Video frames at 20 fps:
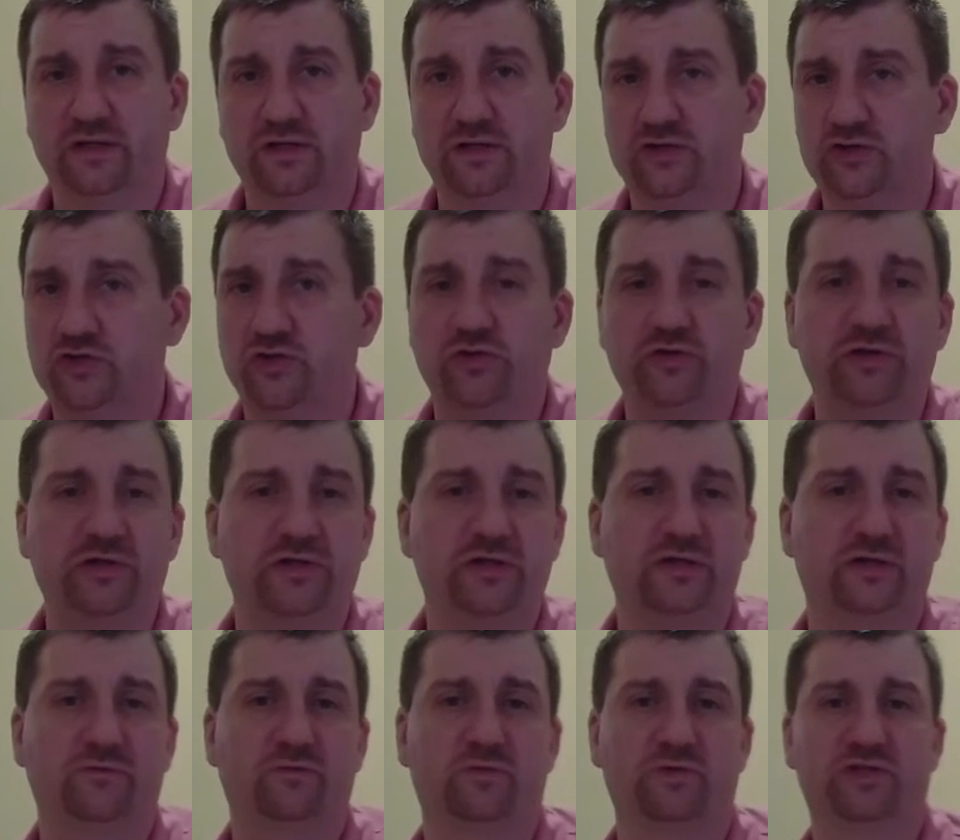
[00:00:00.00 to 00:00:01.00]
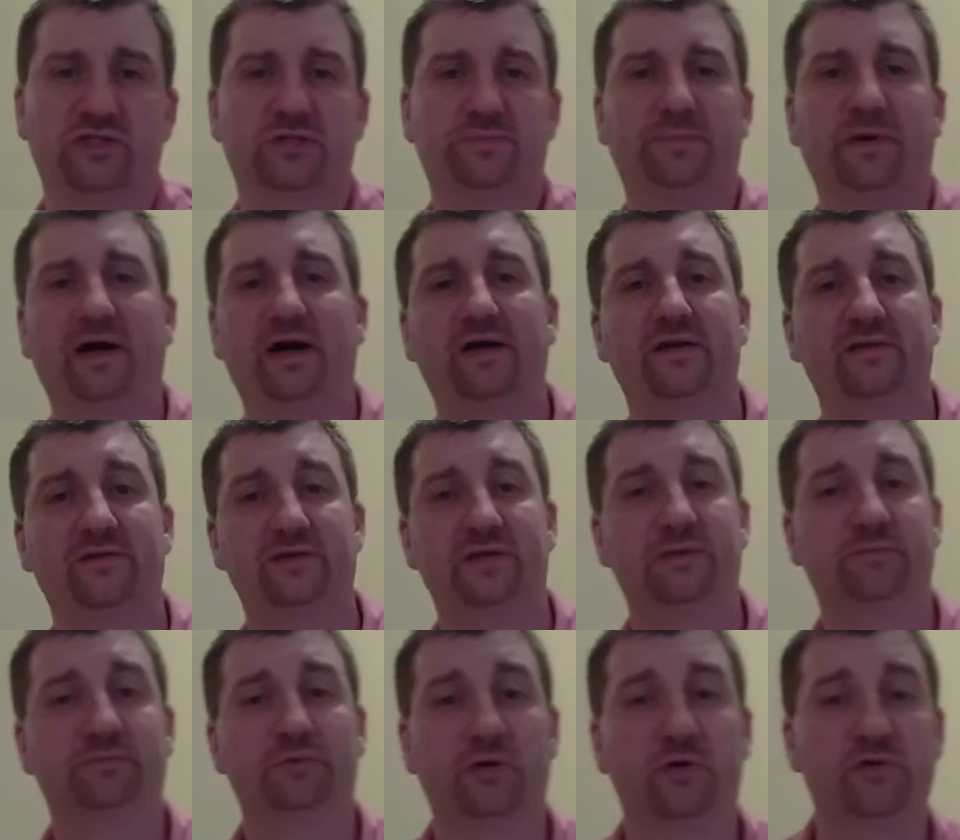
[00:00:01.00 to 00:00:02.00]
shouldn't respond to the
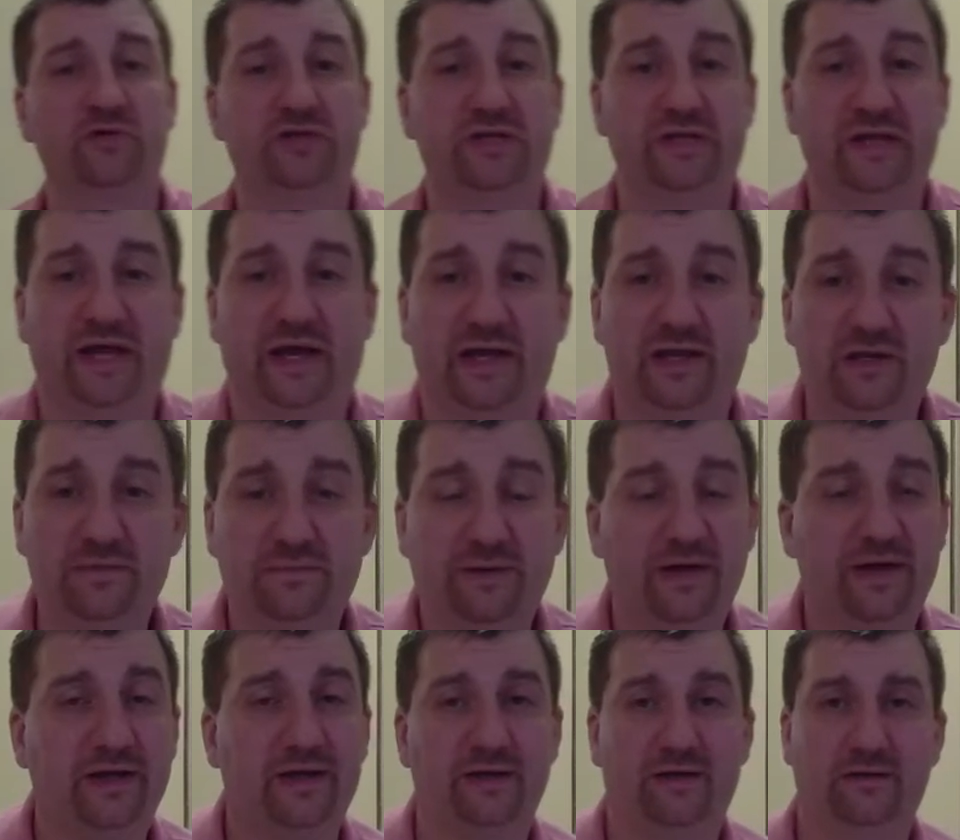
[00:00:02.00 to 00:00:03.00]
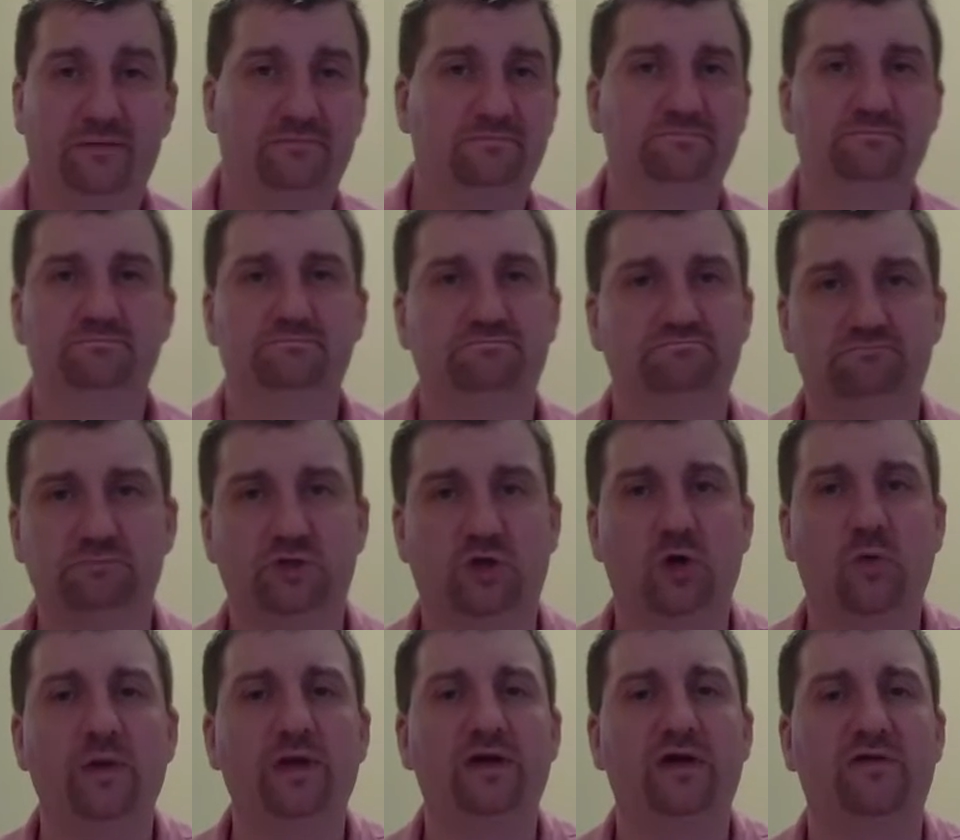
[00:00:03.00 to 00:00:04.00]
approaching end by
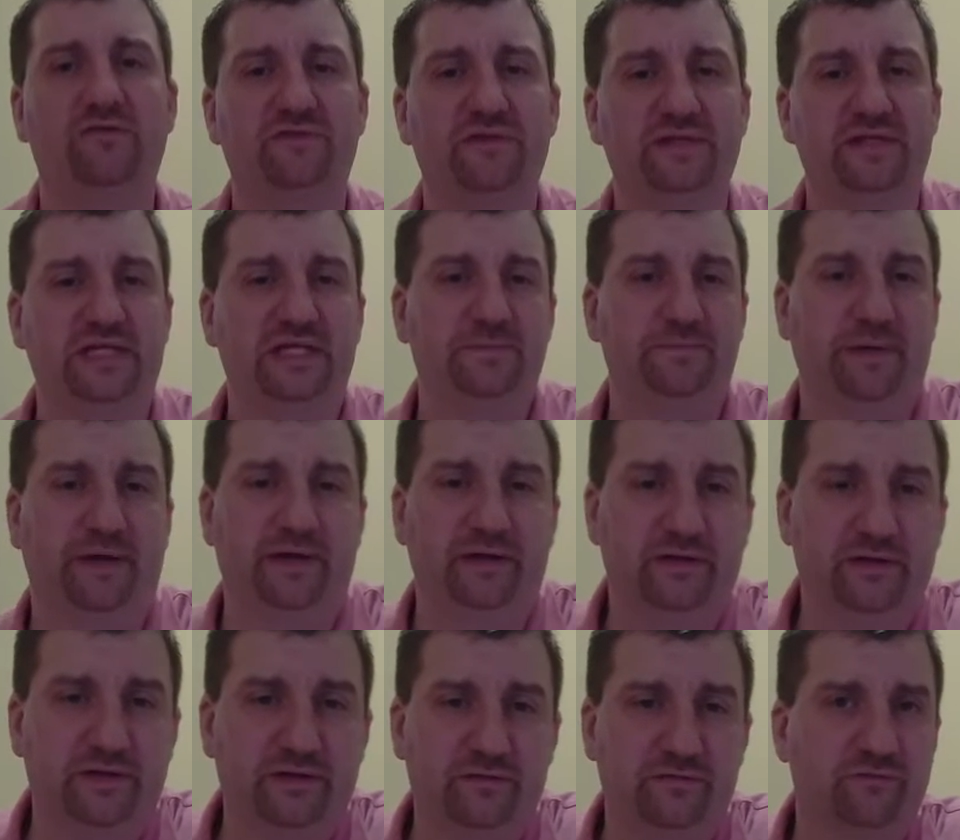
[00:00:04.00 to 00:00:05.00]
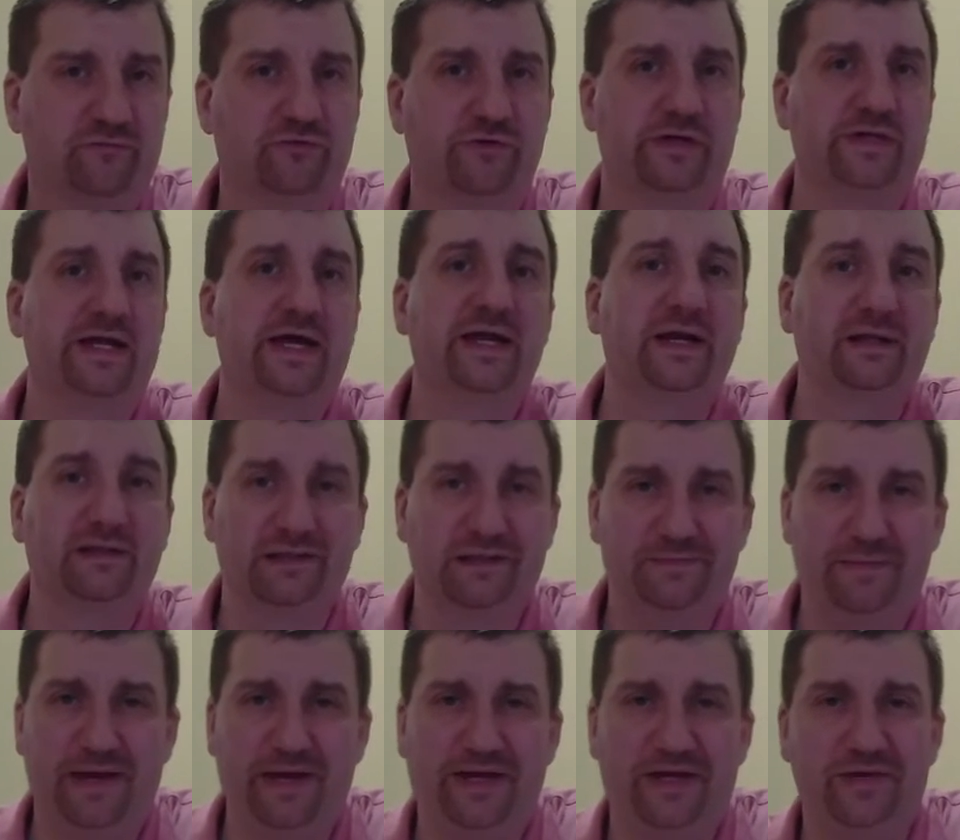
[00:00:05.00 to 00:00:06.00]
going off the deep end and frenetically
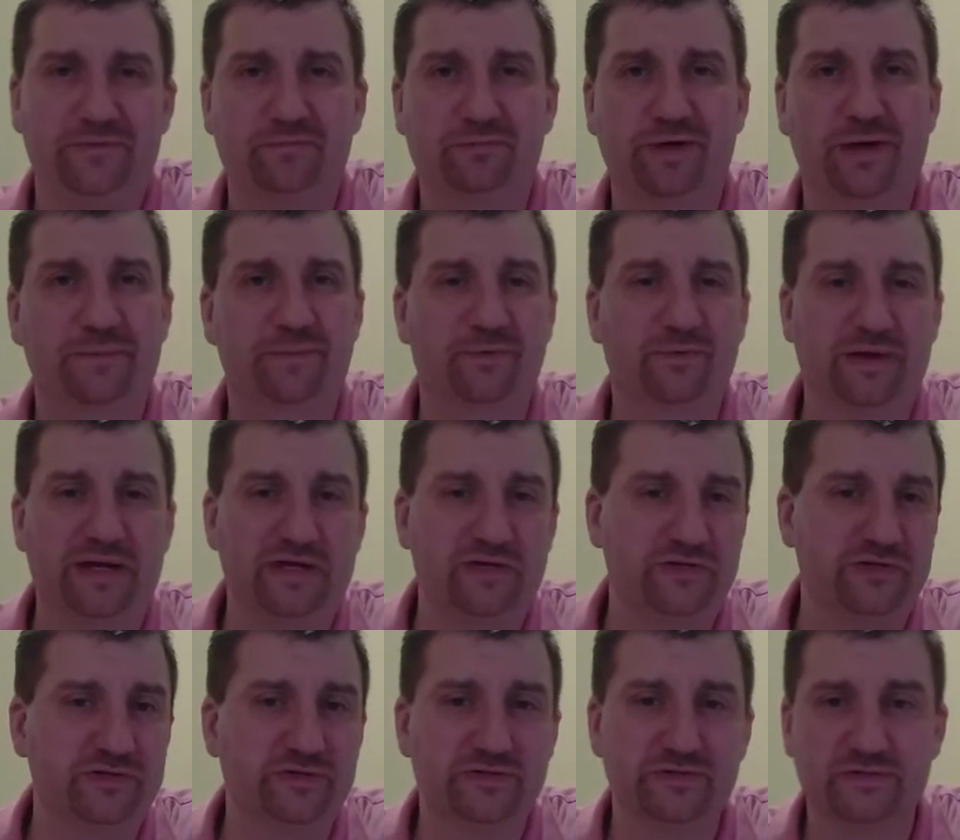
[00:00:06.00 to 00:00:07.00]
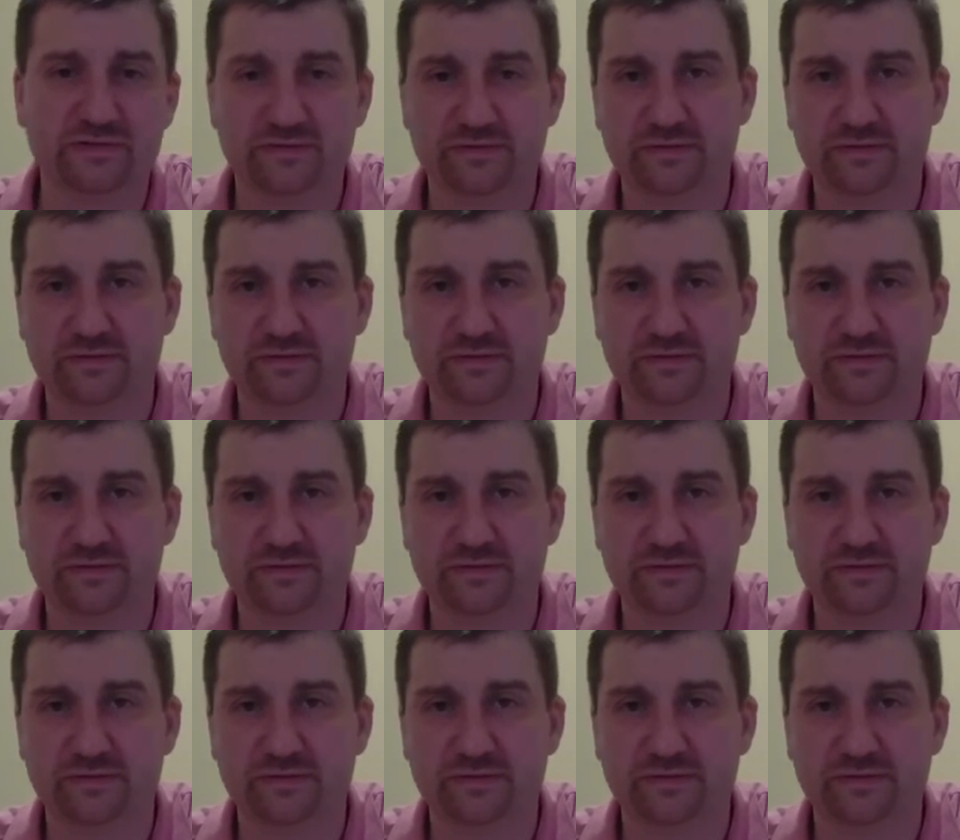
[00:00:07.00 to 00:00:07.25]
making preparations.